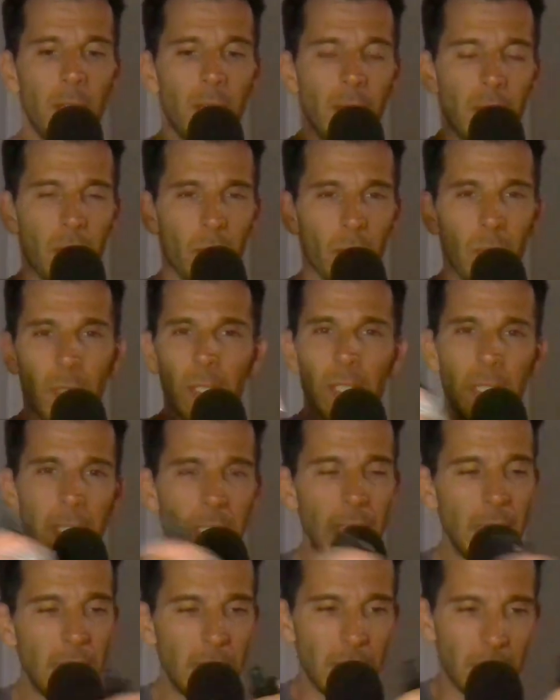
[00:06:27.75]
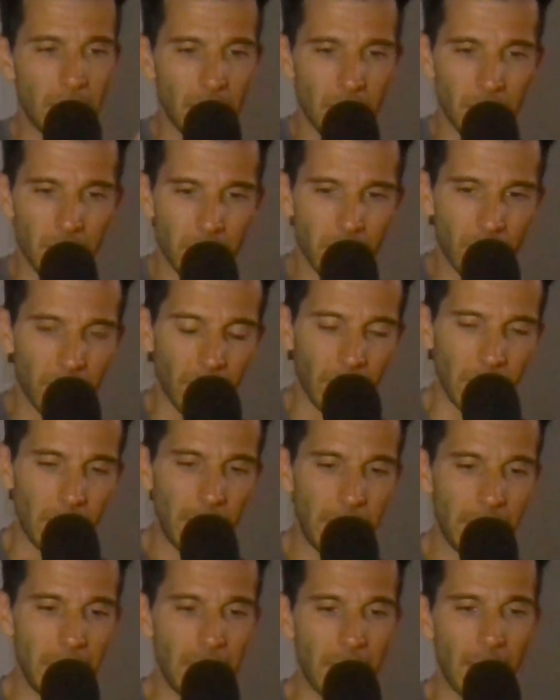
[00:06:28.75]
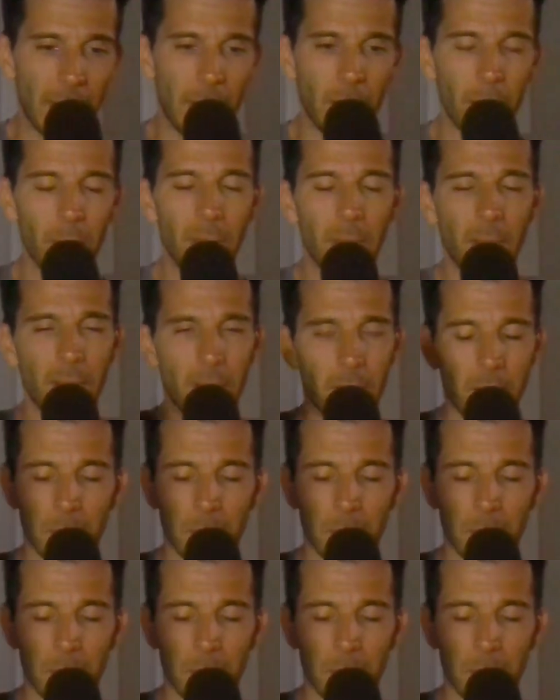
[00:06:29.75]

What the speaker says: It's really easy to just lay down.